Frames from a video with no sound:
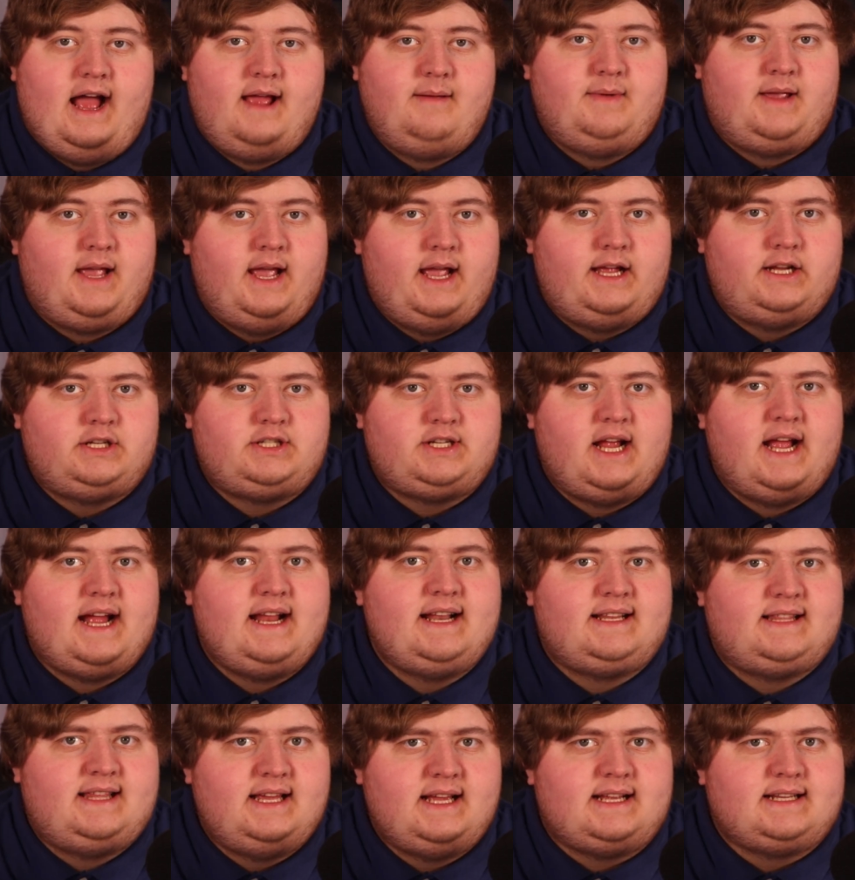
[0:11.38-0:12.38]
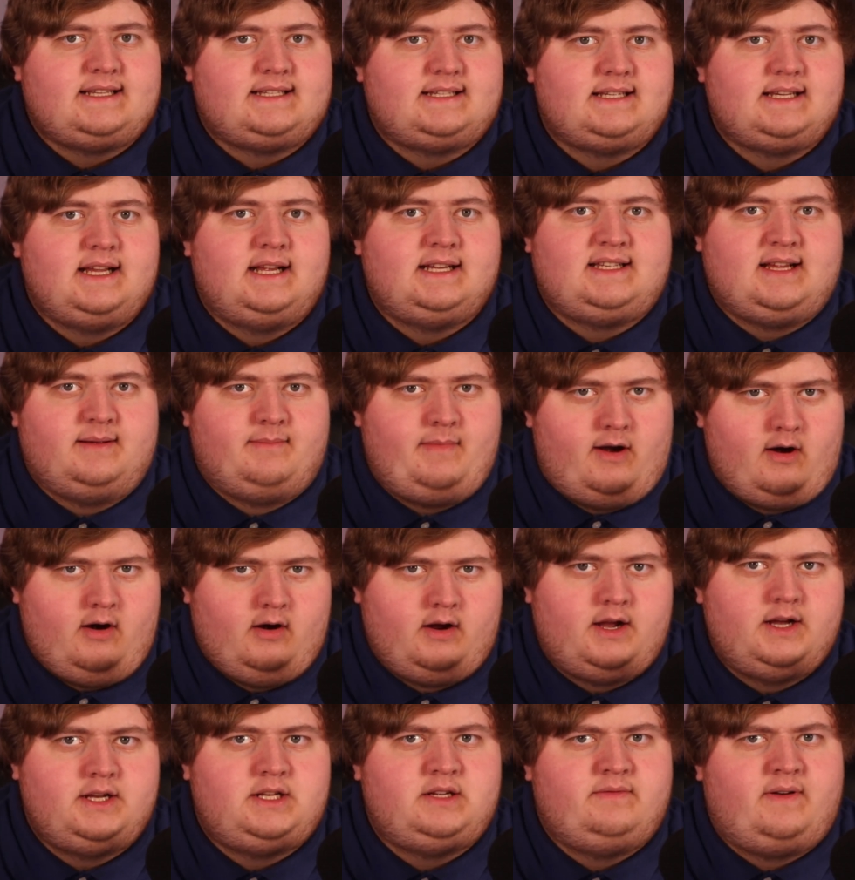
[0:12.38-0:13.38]
Gage, and this is
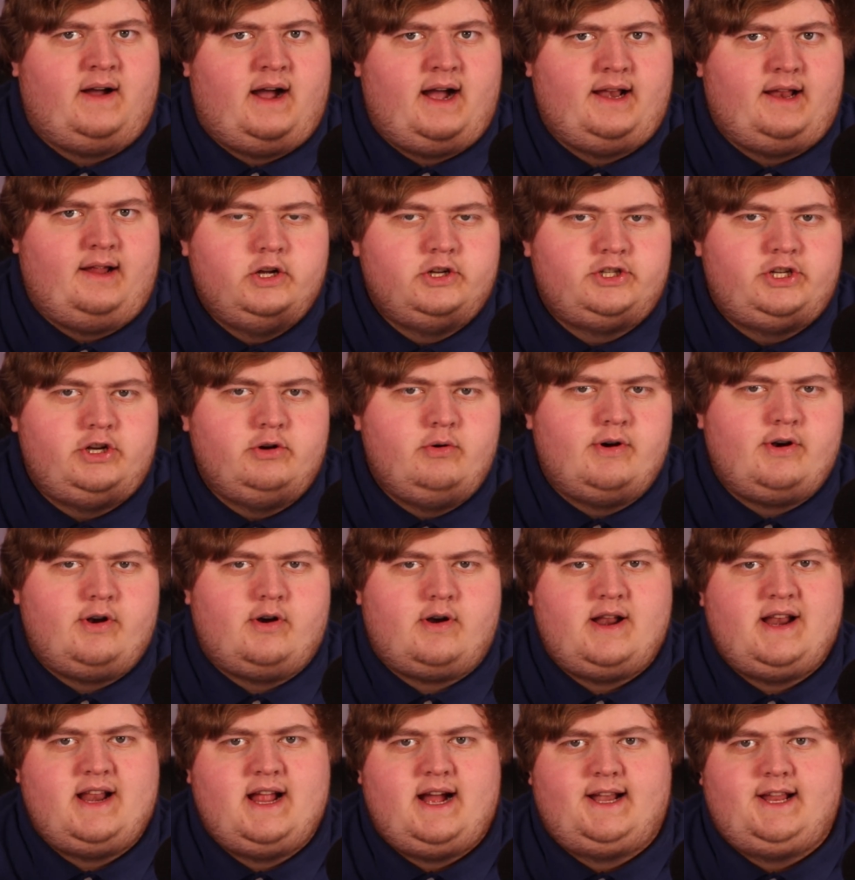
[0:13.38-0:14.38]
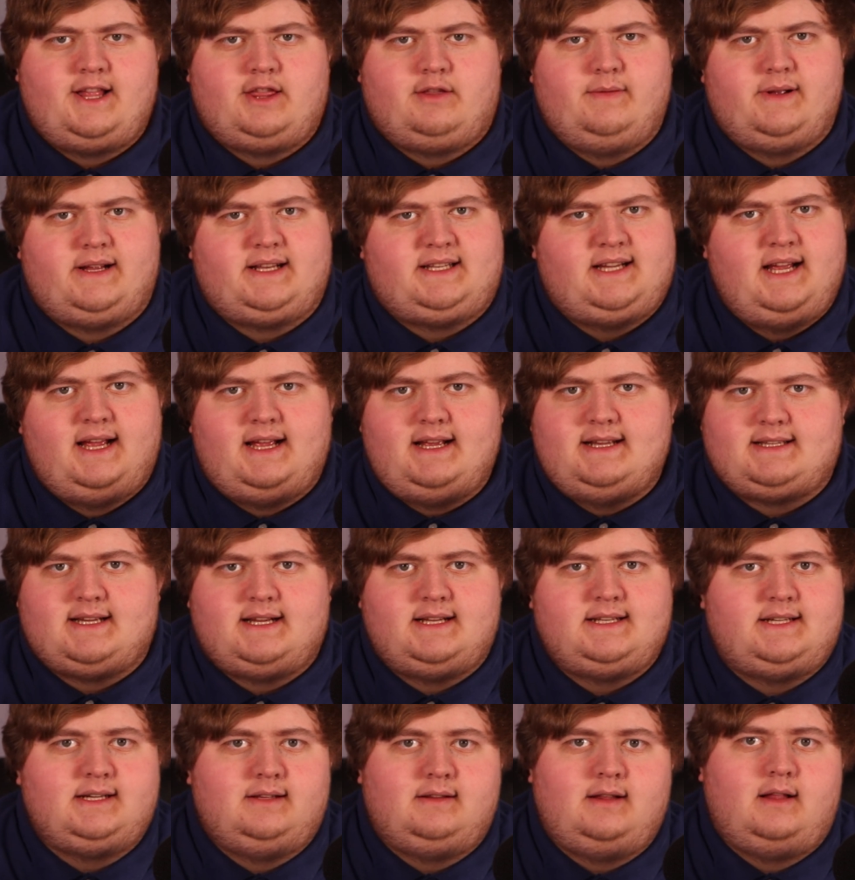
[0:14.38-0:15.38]
America Divided. 293 days
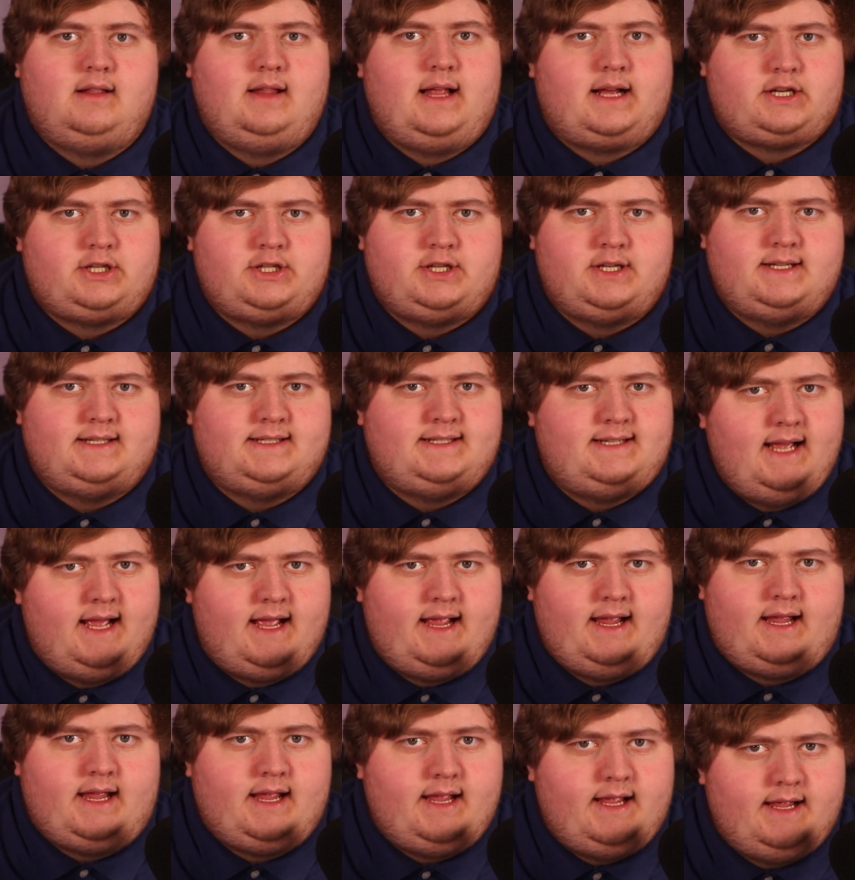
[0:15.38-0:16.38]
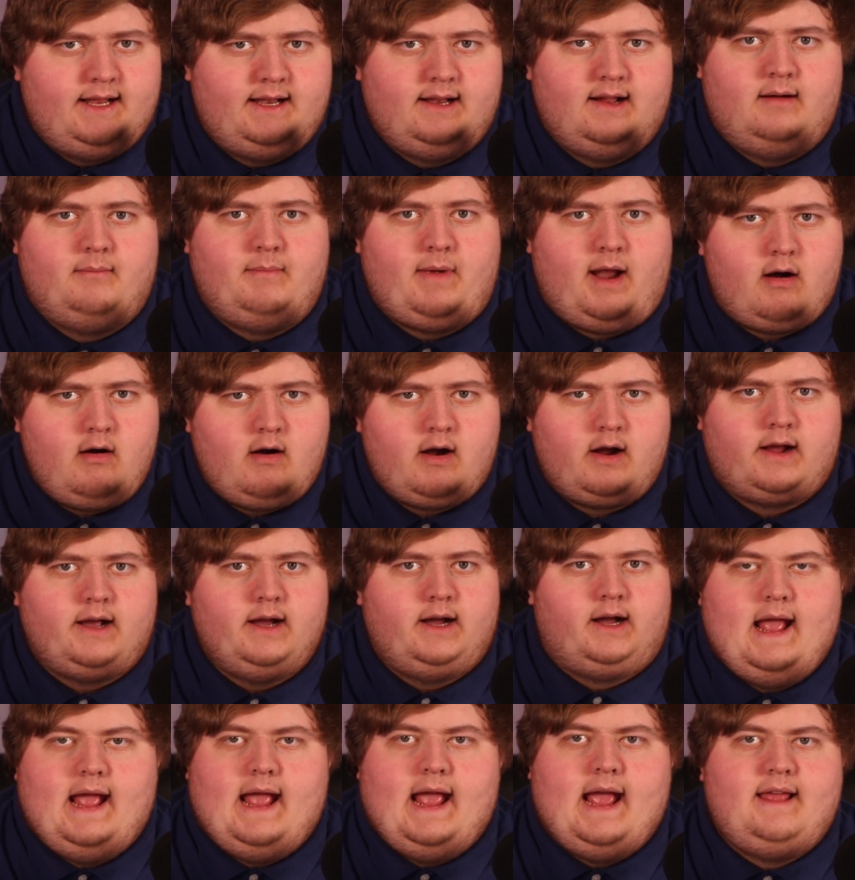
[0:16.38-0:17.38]
until Election Day in
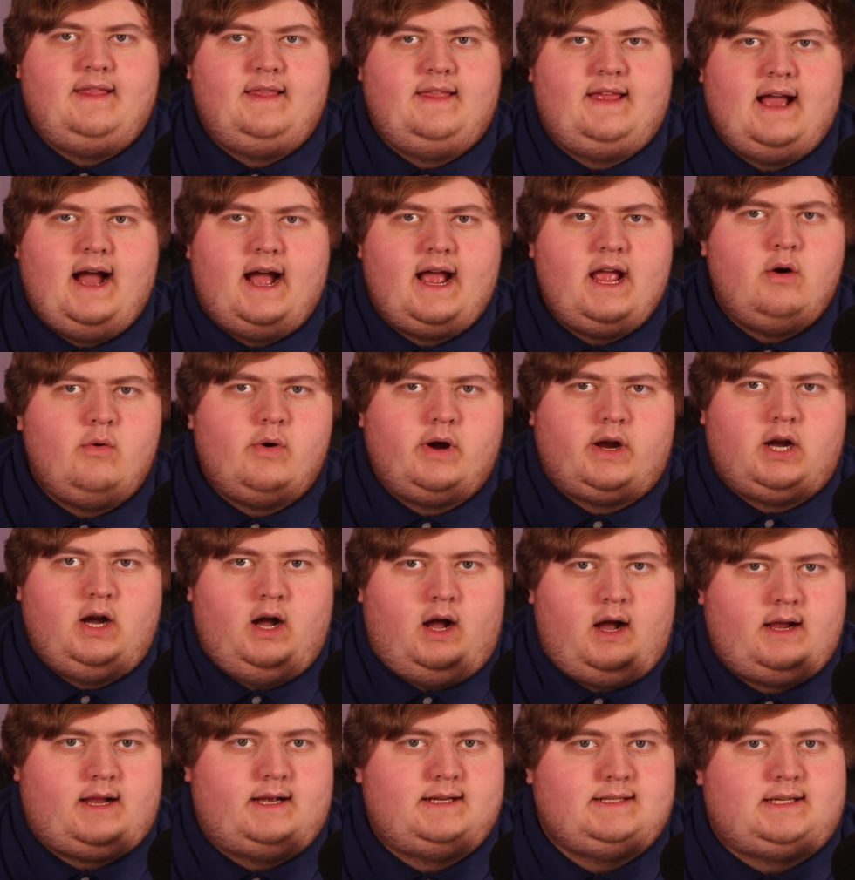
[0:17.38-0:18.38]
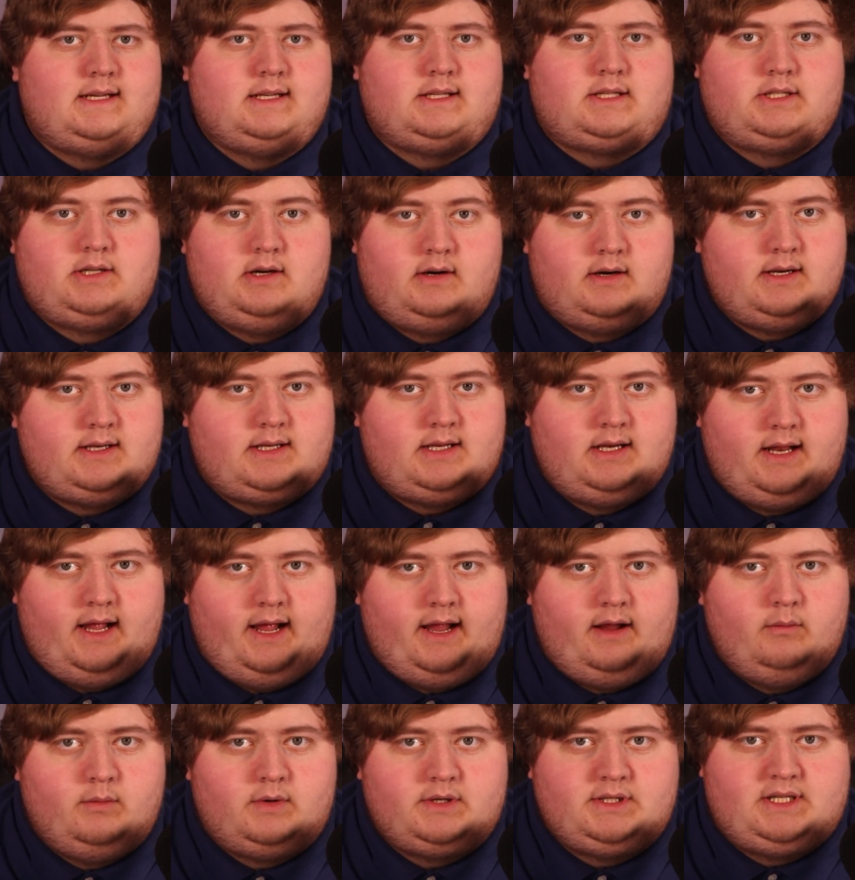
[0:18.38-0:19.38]
America, and the Iowa caucus has started today
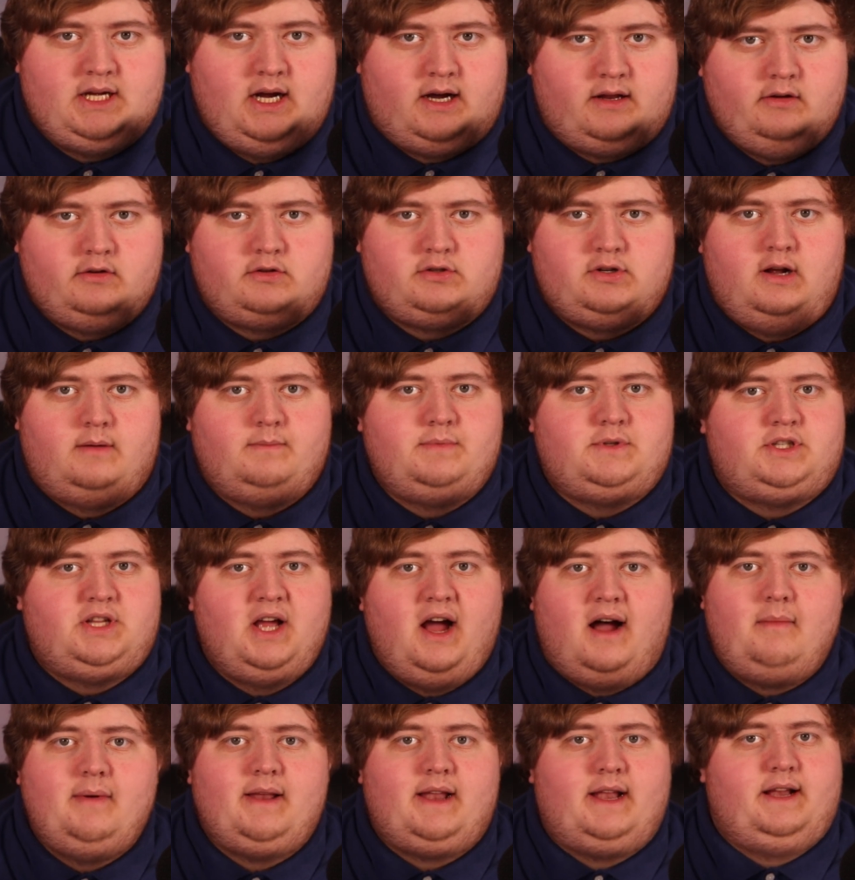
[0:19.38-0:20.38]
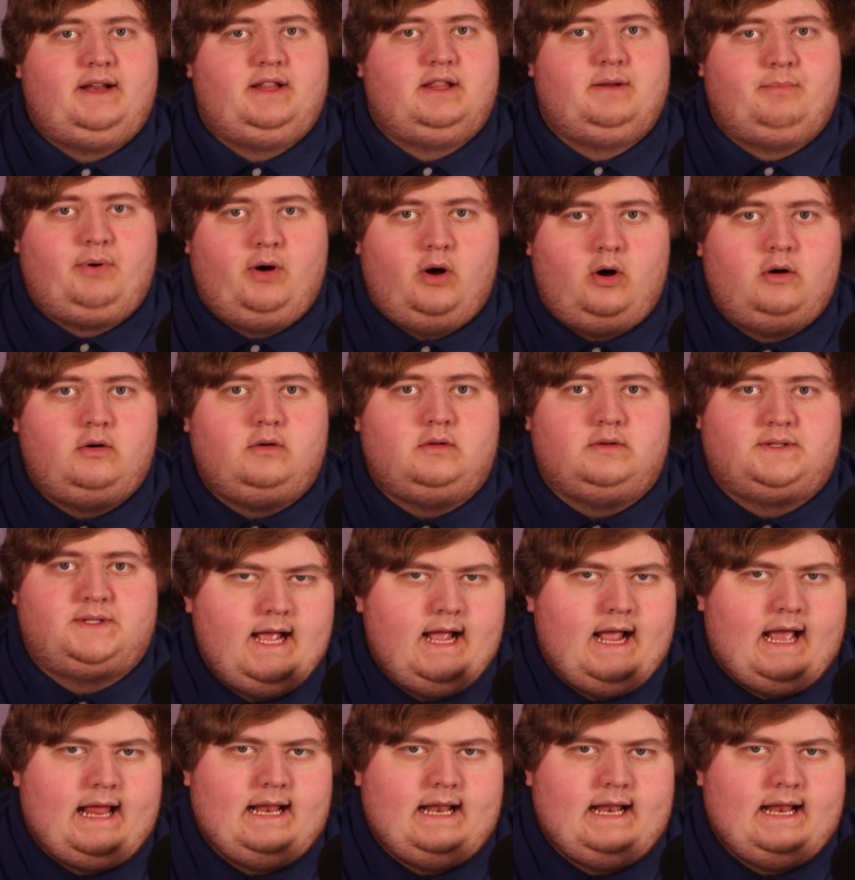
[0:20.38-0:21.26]
with Donald Trump dominating the polls.